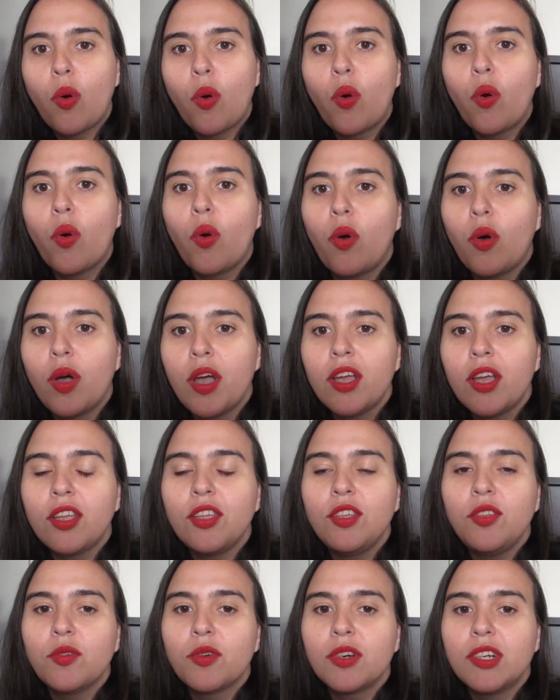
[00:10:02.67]
or
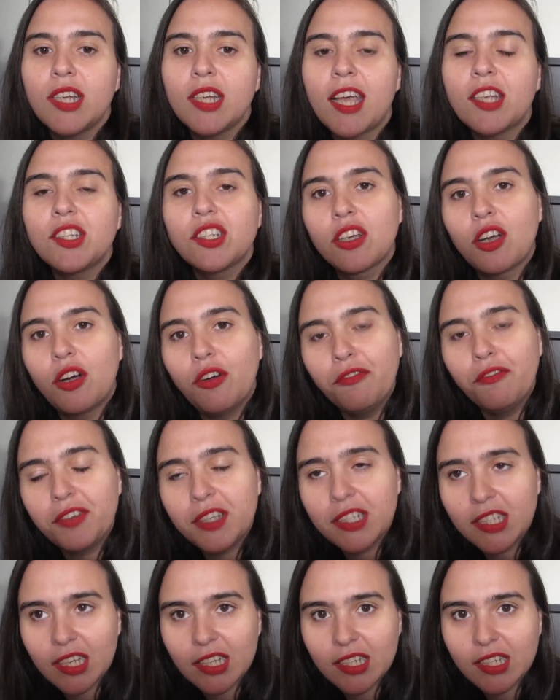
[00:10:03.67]
you're not
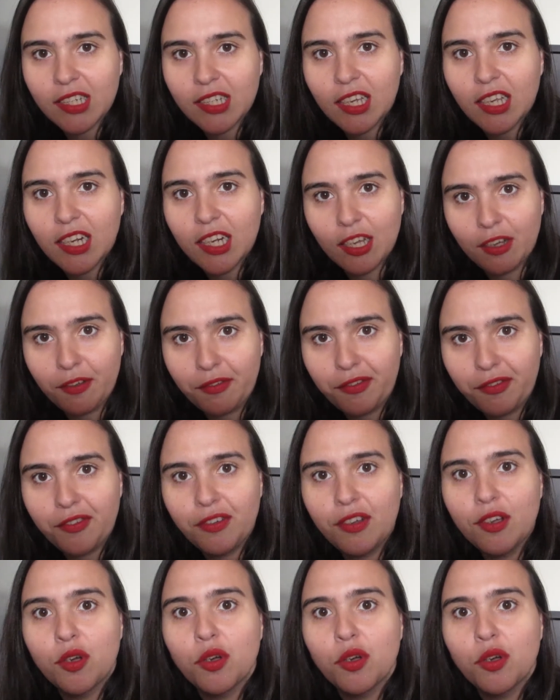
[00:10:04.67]
confident enough